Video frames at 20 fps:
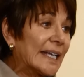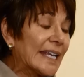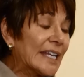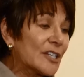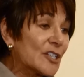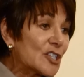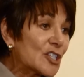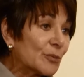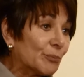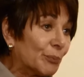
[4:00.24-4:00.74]
in
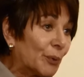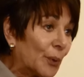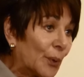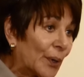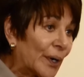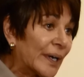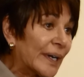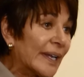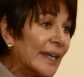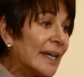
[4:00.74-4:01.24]

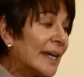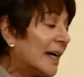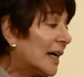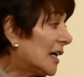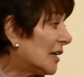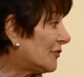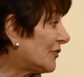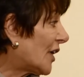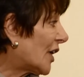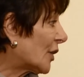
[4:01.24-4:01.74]
support
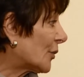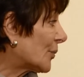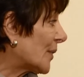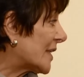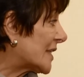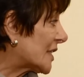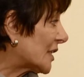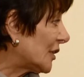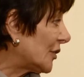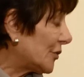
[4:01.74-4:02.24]
of our
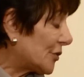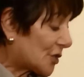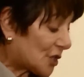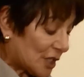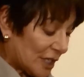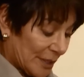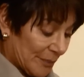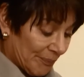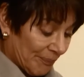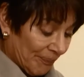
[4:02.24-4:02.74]

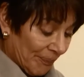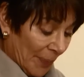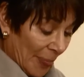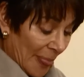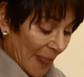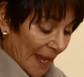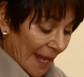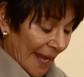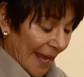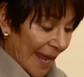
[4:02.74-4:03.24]
resolution.
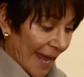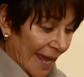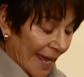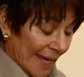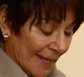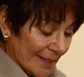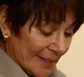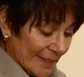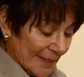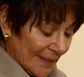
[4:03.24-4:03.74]

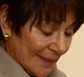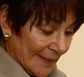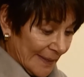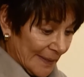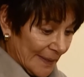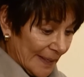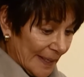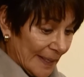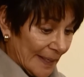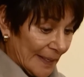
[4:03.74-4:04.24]
And
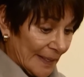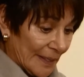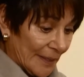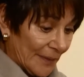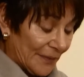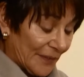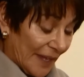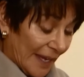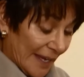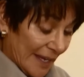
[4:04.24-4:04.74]

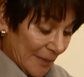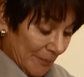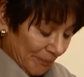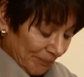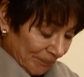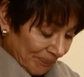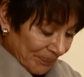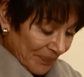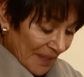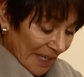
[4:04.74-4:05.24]
they
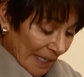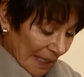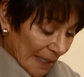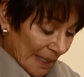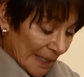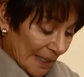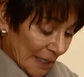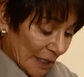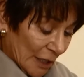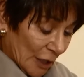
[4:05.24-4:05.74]

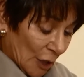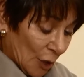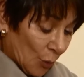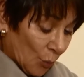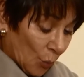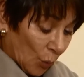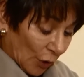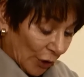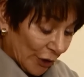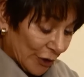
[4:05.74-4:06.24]

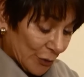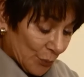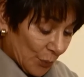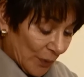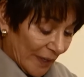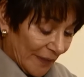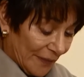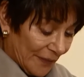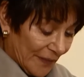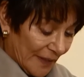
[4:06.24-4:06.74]
worked
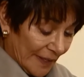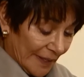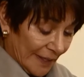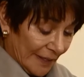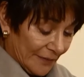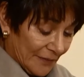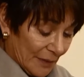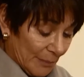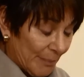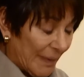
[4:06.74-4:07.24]
with
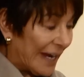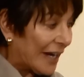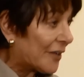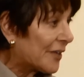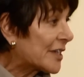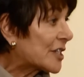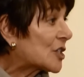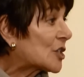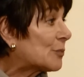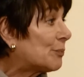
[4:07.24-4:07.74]
the
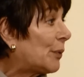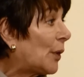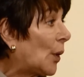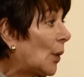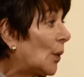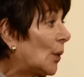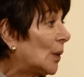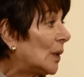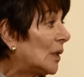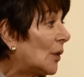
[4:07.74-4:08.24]
Marist
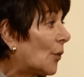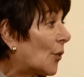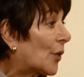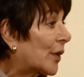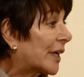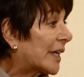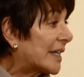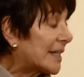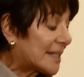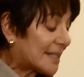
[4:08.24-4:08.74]
poll
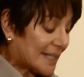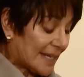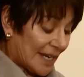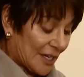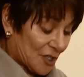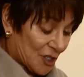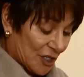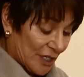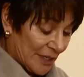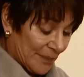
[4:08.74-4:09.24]

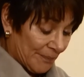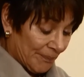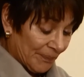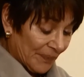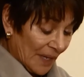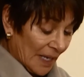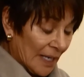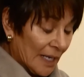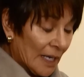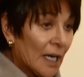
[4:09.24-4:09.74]
organization
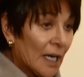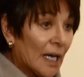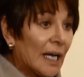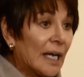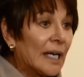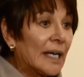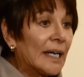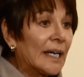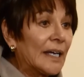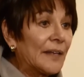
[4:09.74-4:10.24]

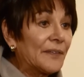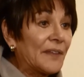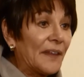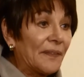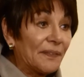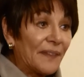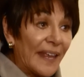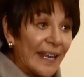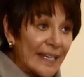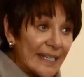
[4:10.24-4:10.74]

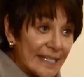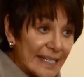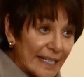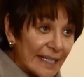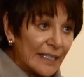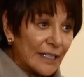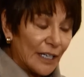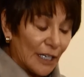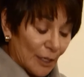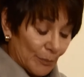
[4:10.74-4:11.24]
that then
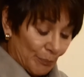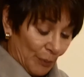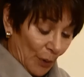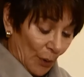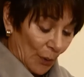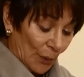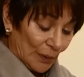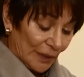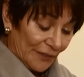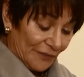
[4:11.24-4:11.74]
did a
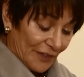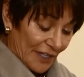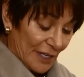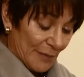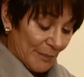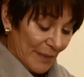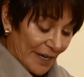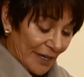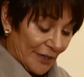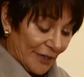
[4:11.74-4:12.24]
poll of the
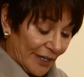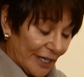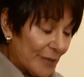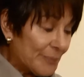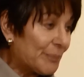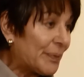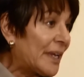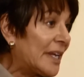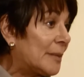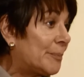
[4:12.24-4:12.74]
American
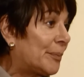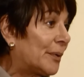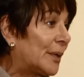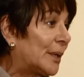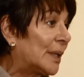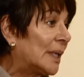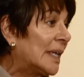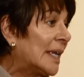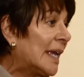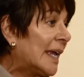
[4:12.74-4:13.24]

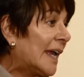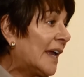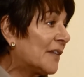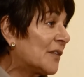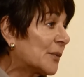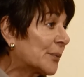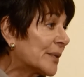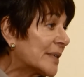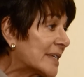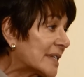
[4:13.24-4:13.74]
people, and
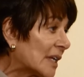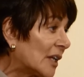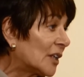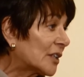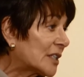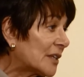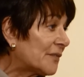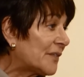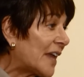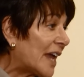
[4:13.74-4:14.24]
the
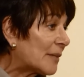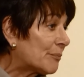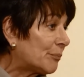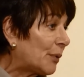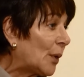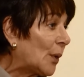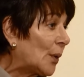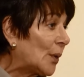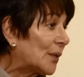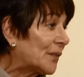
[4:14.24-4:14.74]
result of that
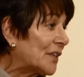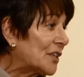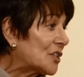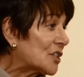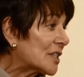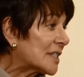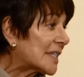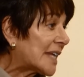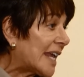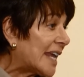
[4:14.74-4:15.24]
poll that
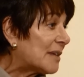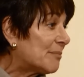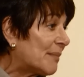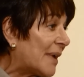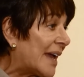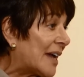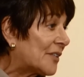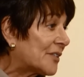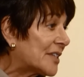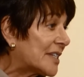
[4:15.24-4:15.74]
just came
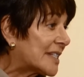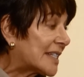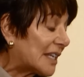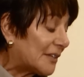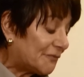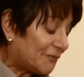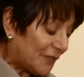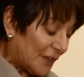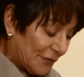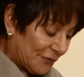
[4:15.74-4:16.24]
out is that
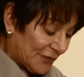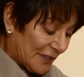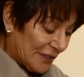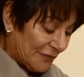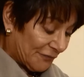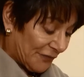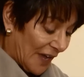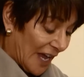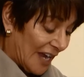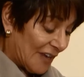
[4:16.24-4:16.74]

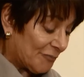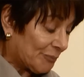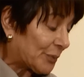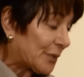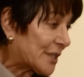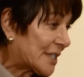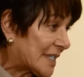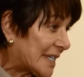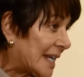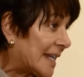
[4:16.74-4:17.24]

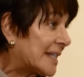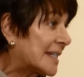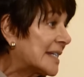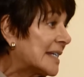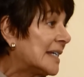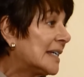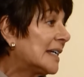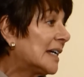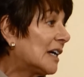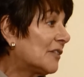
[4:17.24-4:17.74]

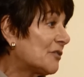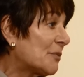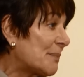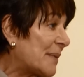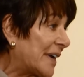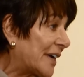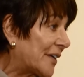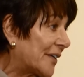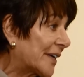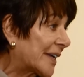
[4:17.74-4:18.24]
55% of
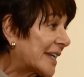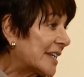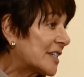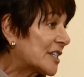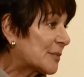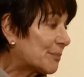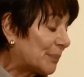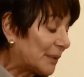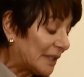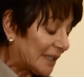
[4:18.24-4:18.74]

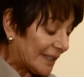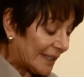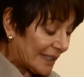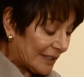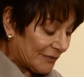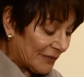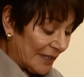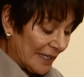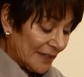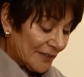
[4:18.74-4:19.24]
Americans
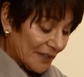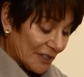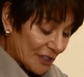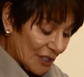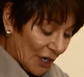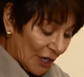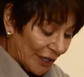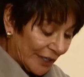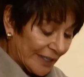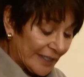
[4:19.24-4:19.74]
believe the
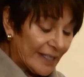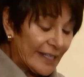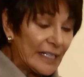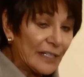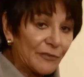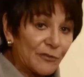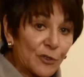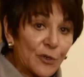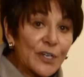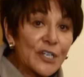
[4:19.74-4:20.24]
targeting
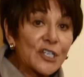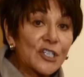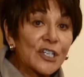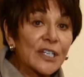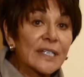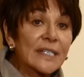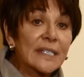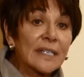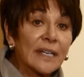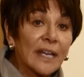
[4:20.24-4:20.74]
of
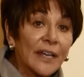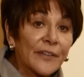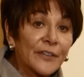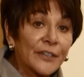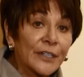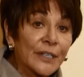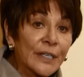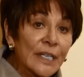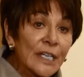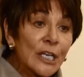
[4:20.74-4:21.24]
Christians and
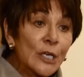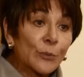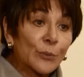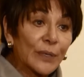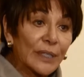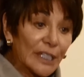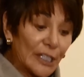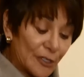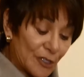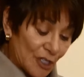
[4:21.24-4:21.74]
other
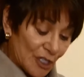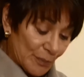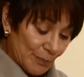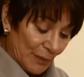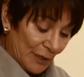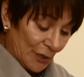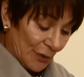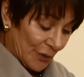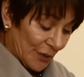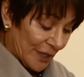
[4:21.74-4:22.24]
religious
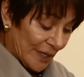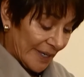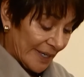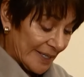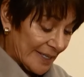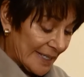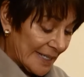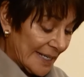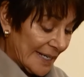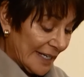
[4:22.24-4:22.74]

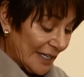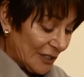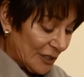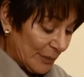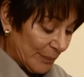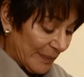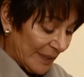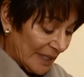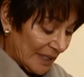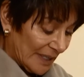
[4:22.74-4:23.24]
minorities in the
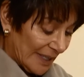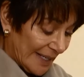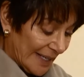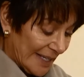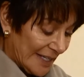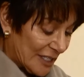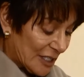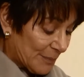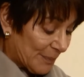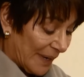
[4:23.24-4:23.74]
Middle
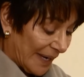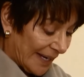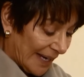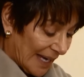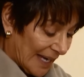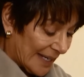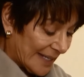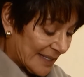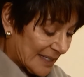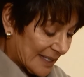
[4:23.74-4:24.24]
East by
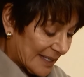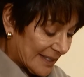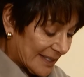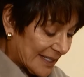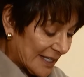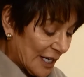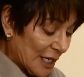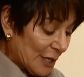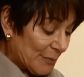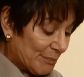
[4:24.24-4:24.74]

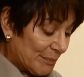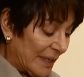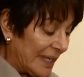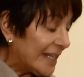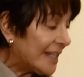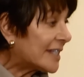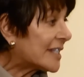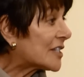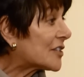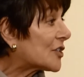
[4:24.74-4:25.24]
ISIS
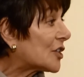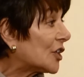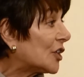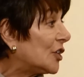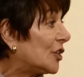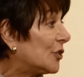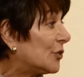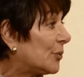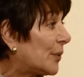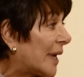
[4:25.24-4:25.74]
meets the
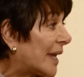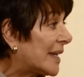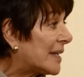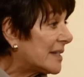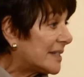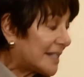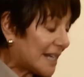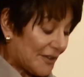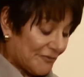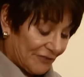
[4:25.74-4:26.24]

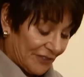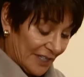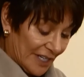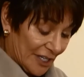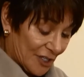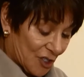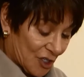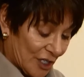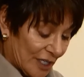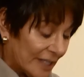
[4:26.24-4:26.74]
UN
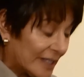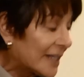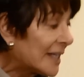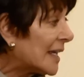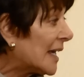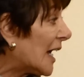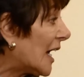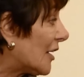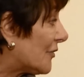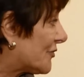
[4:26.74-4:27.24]
definition
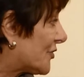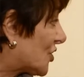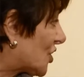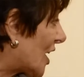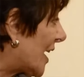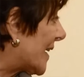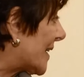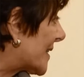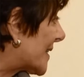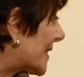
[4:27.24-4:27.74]
of
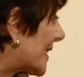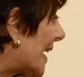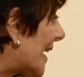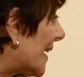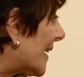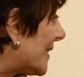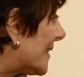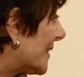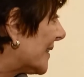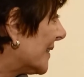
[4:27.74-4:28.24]

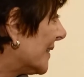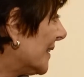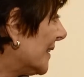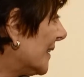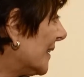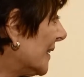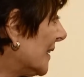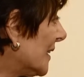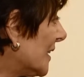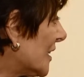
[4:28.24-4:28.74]
genocide.
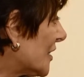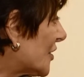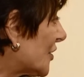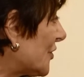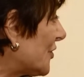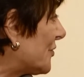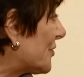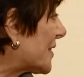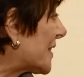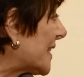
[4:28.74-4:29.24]
So
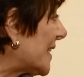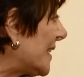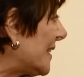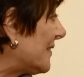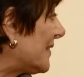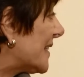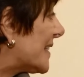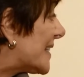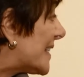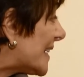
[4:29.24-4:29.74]
you
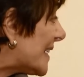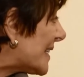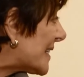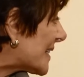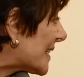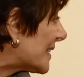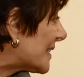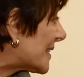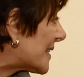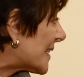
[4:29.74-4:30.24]
see the
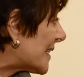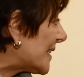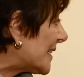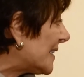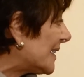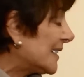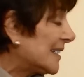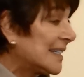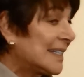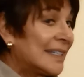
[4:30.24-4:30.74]

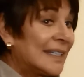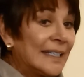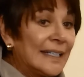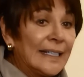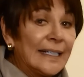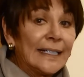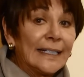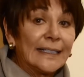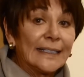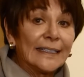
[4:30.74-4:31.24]
decency,
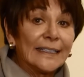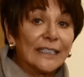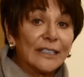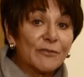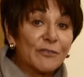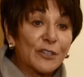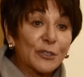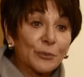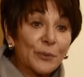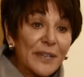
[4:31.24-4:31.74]

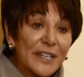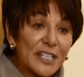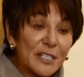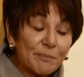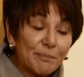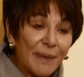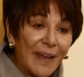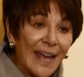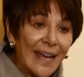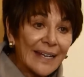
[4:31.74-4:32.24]
the
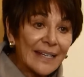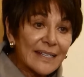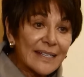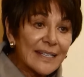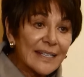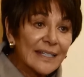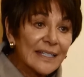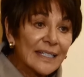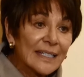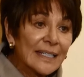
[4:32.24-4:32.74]
respect
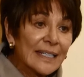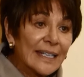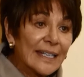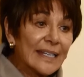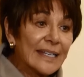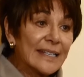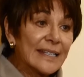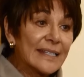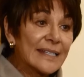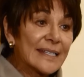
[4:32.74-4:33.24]

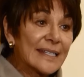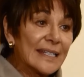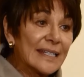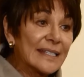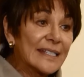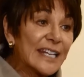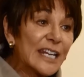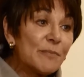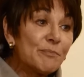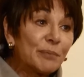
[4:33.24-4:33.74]
is
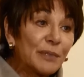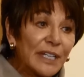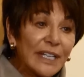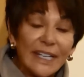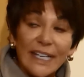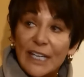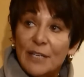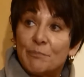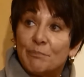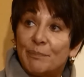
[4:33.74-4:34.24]

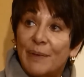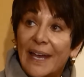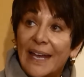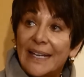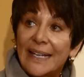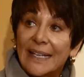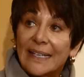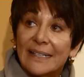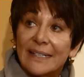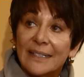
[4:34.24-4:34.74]
deeply
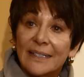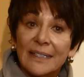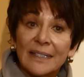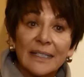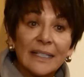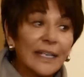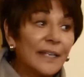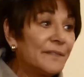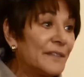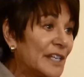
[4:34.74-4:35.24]
embedded
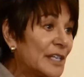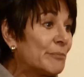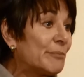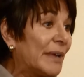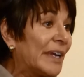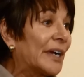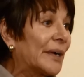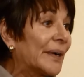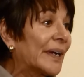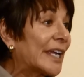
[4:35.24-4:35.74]
in the
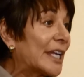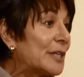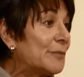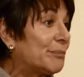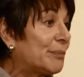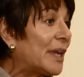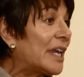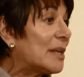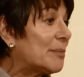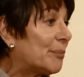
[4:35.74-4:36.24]
American
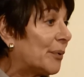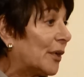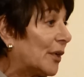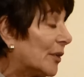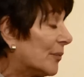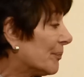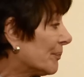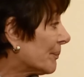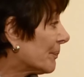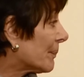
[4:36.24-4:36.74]

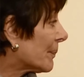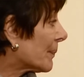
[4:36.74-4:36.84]
people.